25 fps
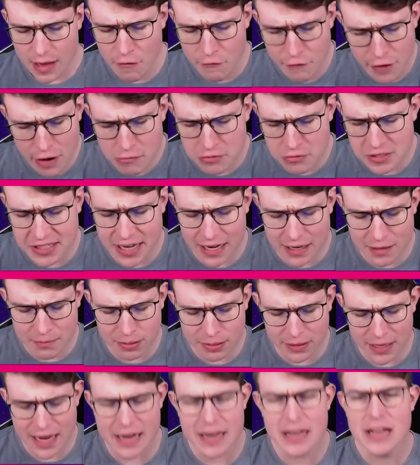If I would start in
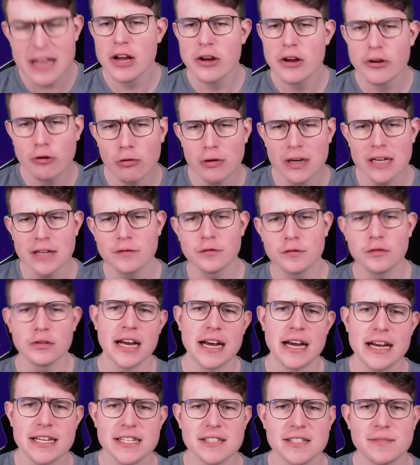play, going in for
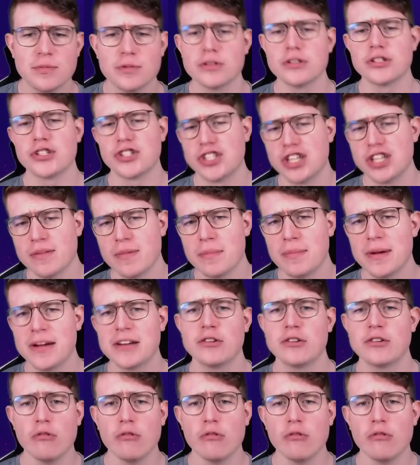an Ice Spirit to chip a bit,